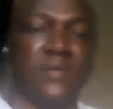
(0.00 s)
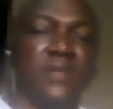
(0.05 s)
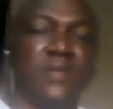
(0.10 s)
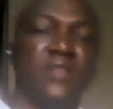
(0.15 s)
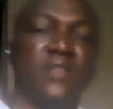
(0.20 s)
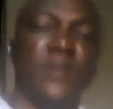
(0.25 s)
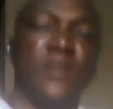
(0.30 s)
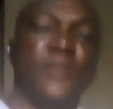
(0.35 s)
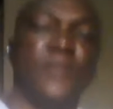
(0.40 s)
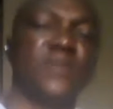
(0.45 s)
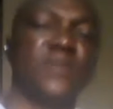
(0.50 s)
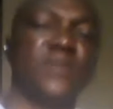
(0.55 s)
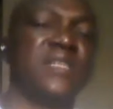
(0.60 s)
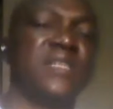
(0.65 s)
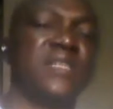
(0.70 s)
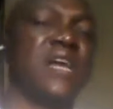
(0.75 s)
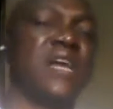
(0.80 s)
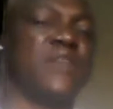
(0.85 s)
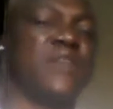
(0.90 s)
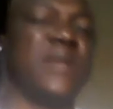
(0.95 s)
The
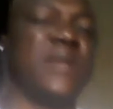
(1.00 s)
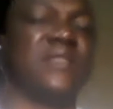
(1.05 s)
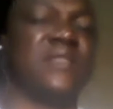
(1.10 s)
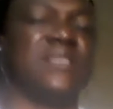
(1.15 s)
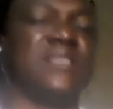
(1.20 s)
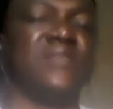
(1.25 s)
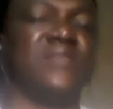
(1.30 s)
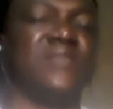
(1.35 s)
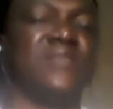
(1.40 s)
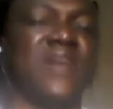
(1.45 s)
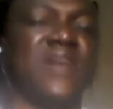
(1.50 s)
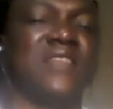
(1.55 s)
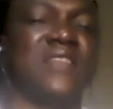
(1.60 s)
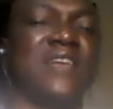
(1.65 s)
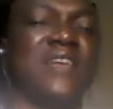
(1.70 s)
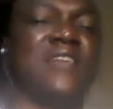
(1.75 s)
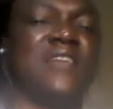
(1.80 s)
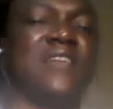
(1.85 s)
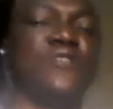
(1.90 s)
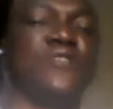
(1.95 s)
opposing argument is
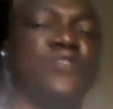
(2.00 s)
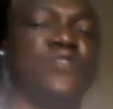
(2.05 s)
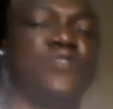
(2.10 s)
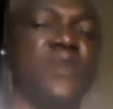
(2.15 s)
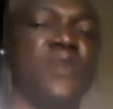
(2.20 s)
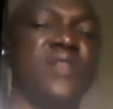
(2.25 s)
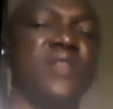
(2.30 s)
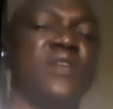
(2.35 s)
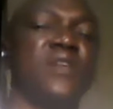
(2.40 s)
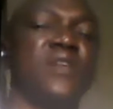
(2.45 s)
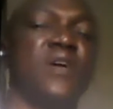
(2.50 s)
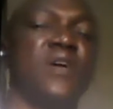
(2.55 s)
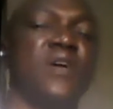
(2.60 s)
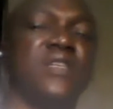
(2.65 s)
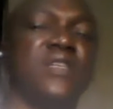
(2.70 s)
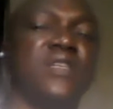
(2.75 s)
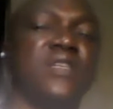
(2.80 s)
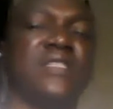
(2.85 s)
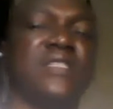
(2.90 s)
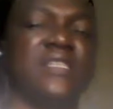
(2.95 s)
vital in showing the
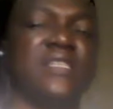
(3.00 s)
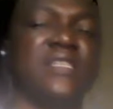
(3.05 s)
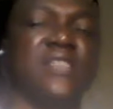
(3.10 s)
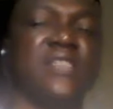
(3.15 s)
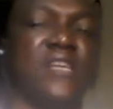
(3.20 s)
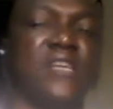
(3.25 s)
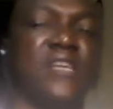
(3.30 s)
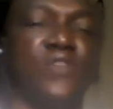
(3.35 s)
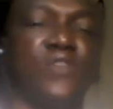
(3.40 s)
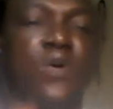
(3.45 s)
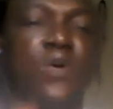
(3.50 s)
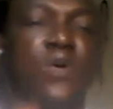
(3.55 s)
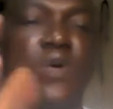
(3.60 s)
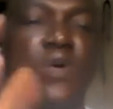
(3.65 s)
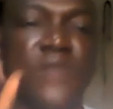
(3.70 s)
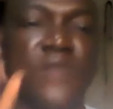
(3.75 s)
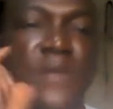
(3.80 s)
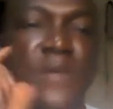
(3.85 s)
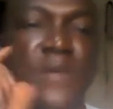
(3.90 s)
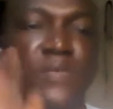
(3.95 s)
audience the nature
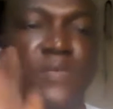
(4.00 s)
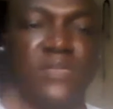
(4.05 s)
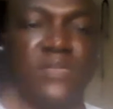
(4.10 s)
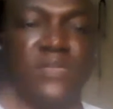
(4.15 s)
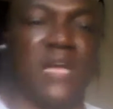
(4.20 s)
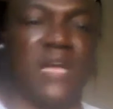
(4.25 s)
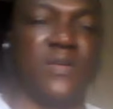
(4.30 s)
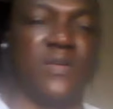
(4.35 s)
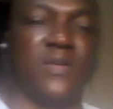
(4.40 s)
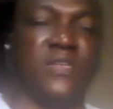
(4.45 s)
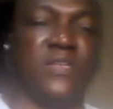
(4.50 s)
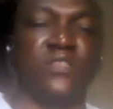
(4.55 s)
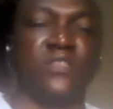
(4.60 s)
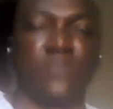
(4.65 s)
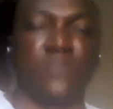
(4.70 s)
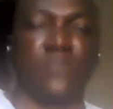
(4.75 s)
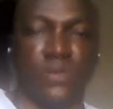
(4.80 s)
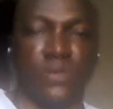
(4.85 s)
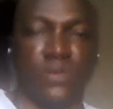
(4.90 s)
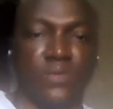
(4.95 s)
of our protagonist's
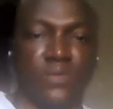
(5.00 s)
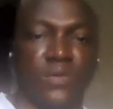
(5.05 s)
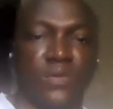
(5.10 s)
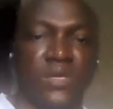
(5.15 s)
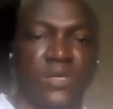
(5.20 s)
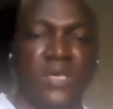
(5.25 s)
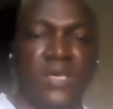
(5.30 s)
struggle.